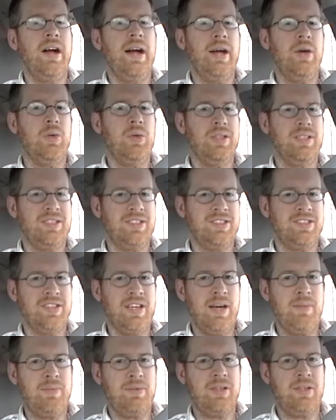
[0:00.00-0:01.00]
I will
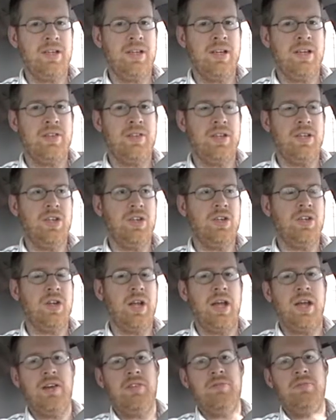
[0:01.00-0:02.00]
accept that he could
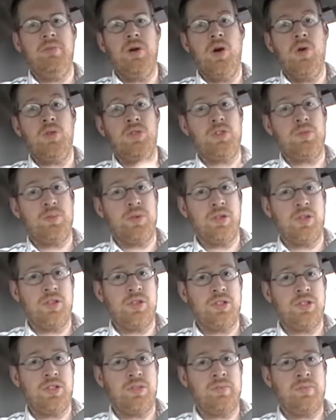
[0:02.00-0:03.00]
have bone
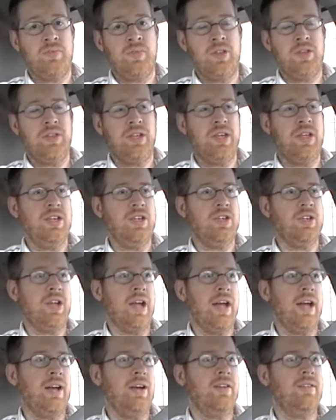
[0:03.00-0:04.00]
spurs, that he could
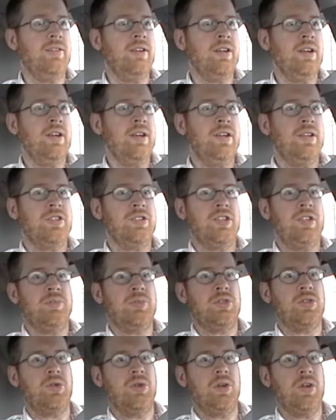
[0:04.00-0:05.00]
have some
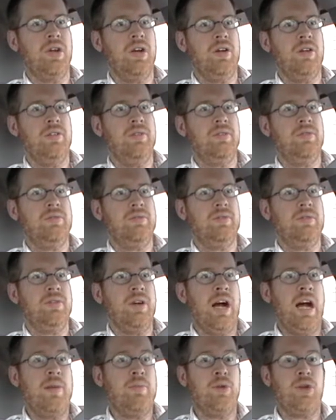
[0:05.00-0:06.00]
sort of
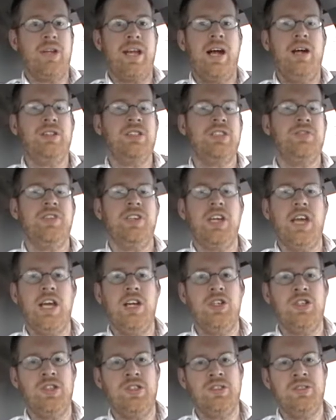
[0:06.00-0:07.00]

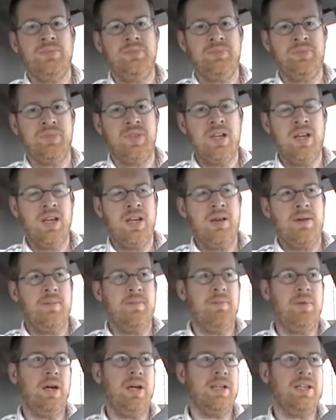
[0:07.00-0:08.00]
hypercalcification,
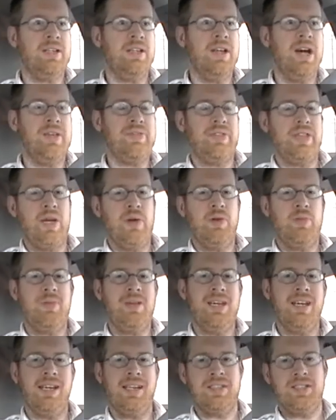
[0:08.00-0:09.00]
but not that they would
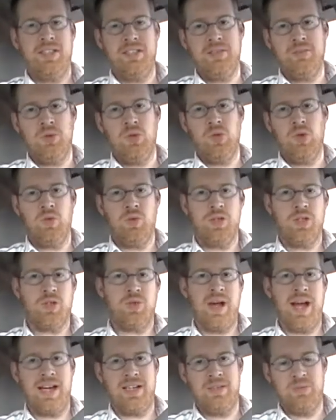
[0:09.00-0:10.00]
be extendable or
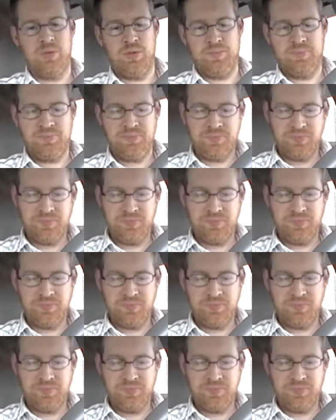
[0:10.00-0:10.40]
retractable.